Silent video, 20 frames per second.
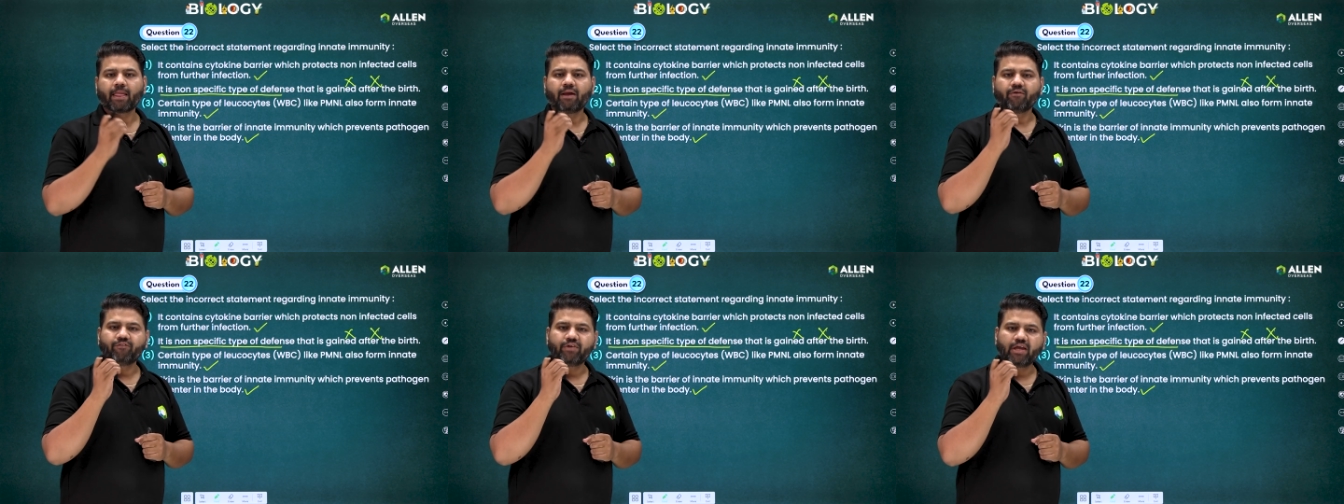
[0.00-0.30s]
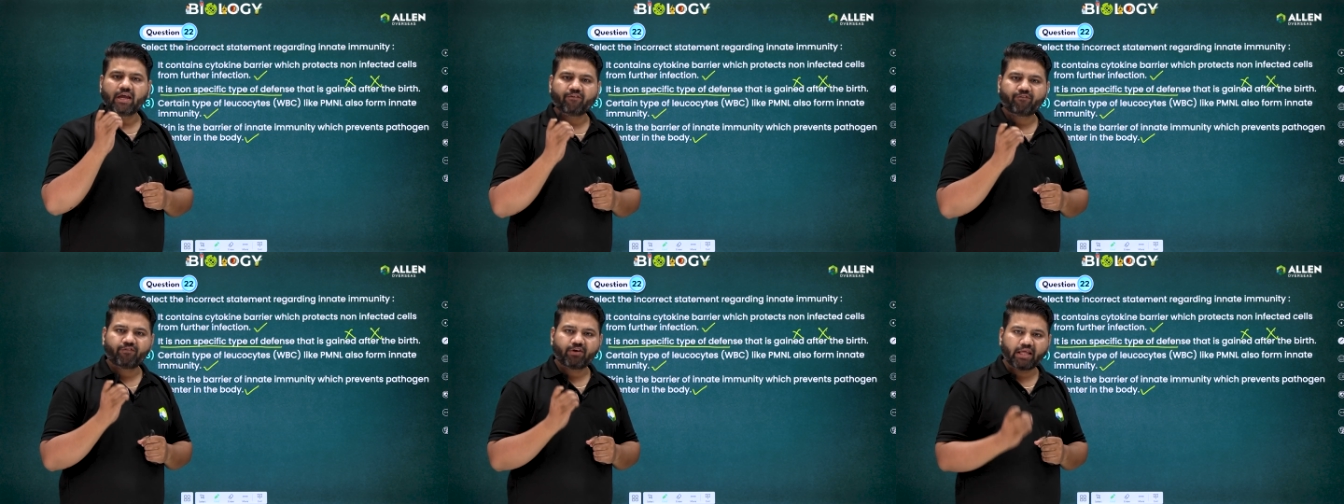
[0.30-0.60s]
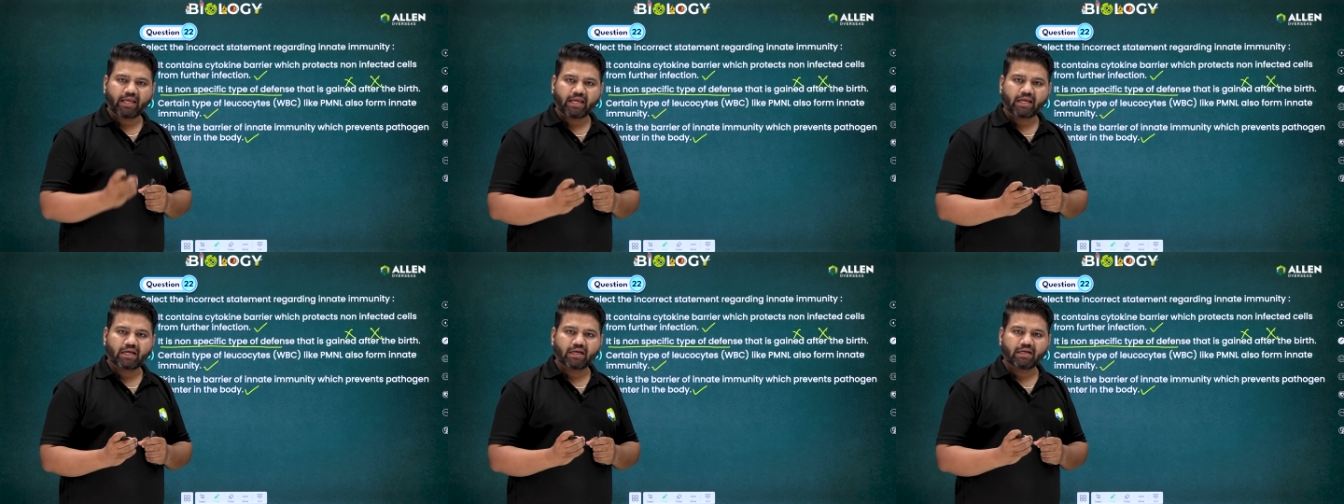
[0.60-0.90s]
we have
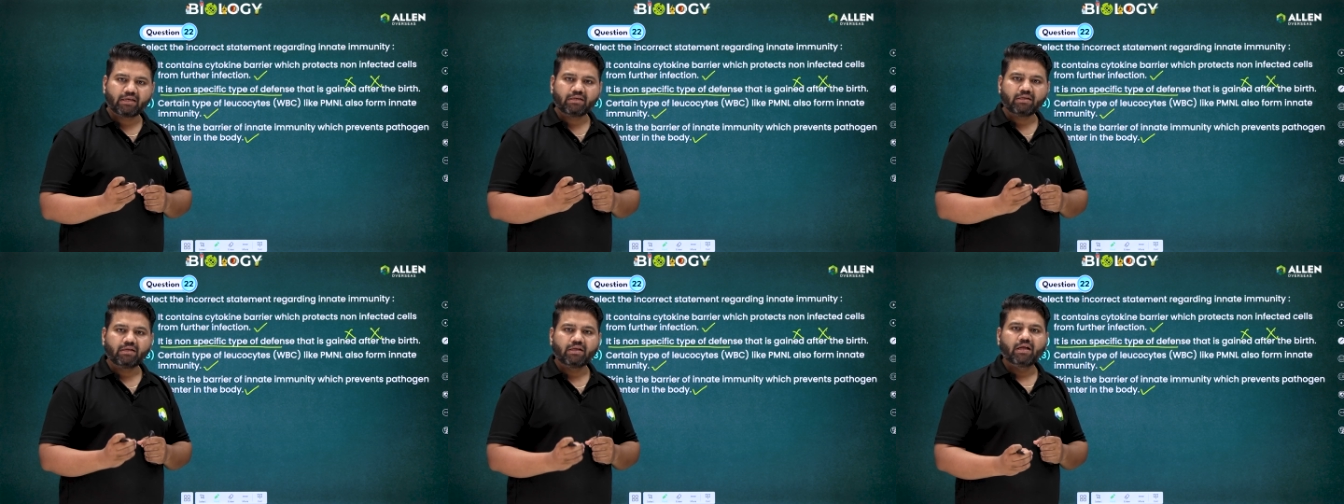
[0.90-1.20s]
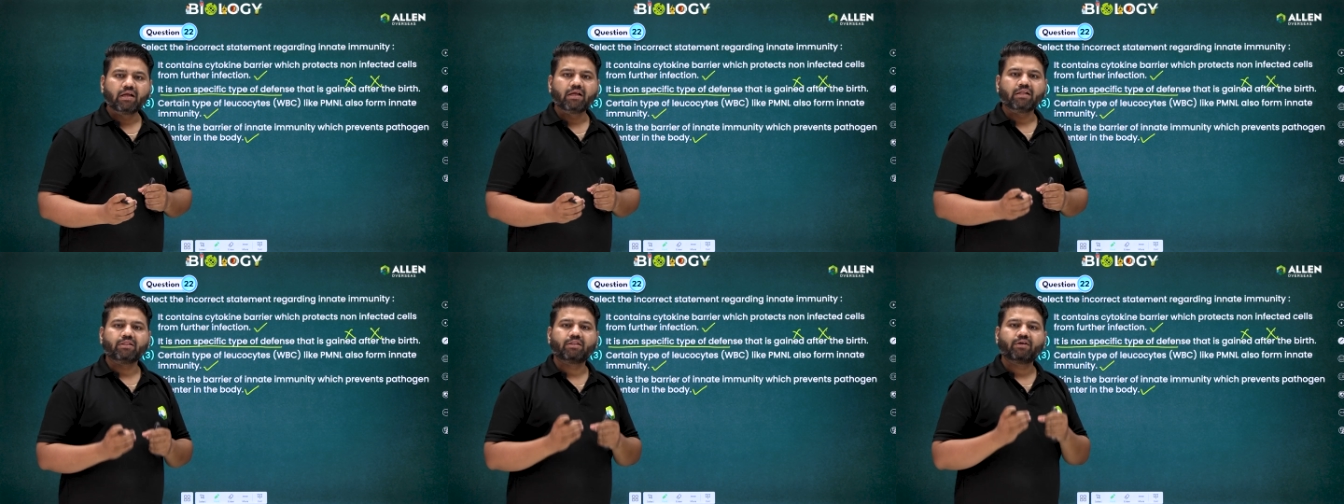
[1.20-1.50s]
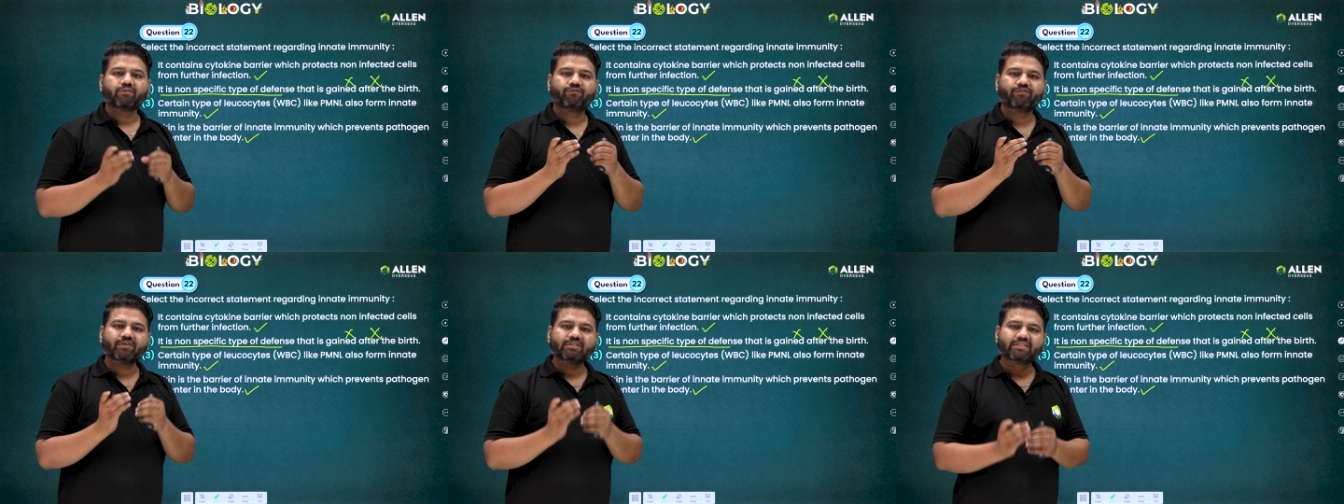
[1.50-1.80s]
taken
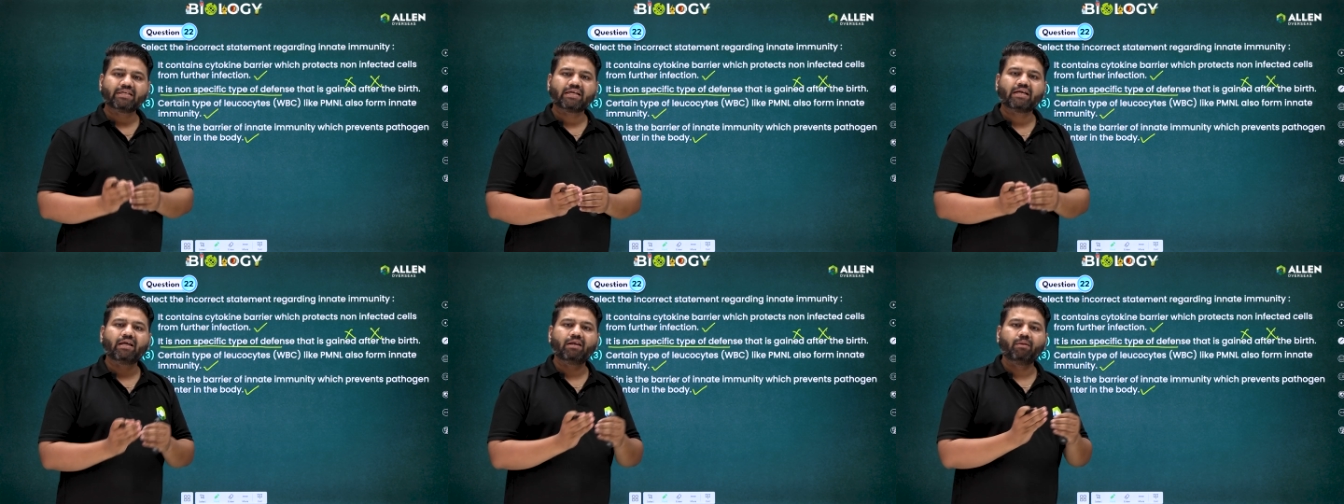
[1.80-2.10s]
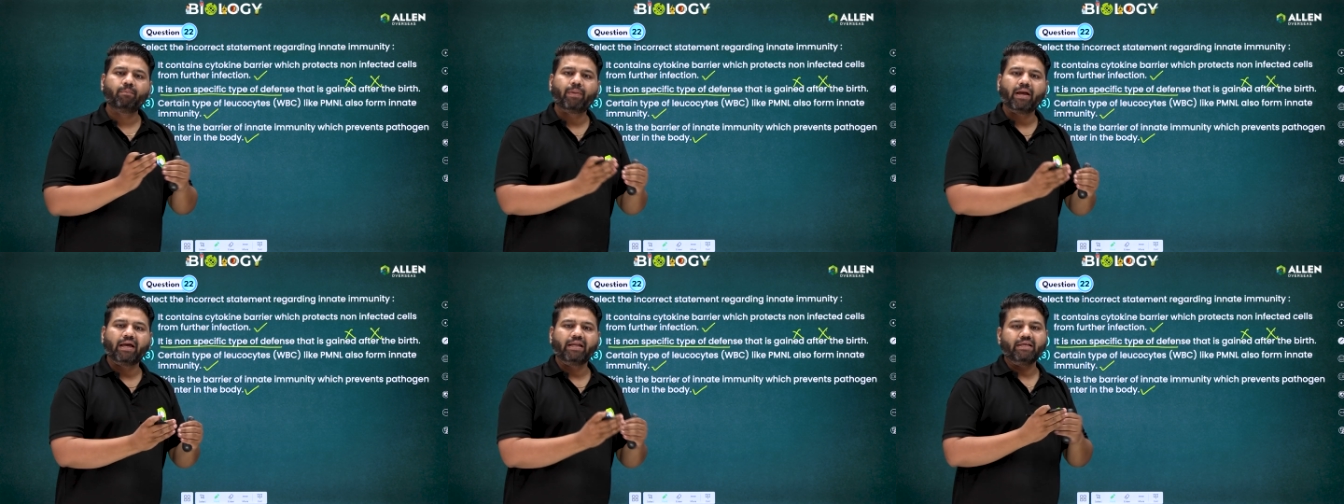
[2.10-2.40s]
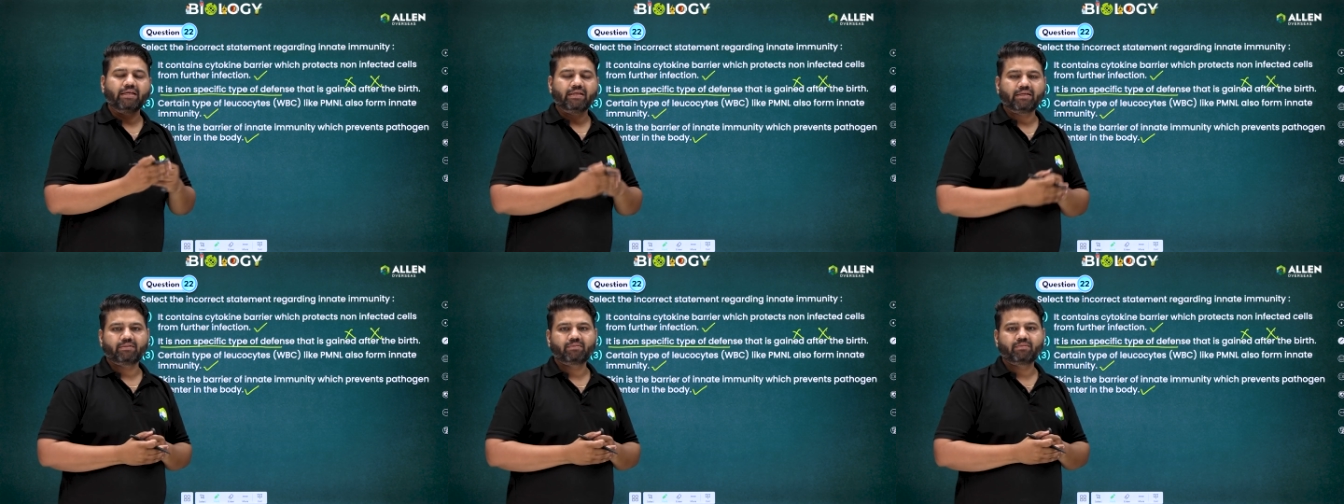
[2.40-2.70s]
the physical
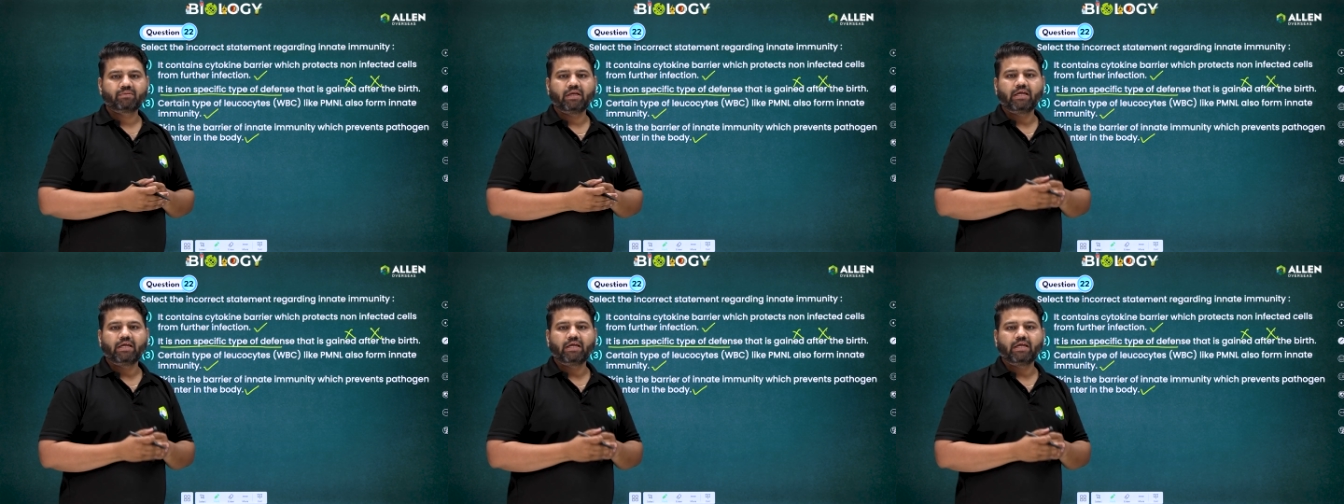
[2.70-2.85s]
barrier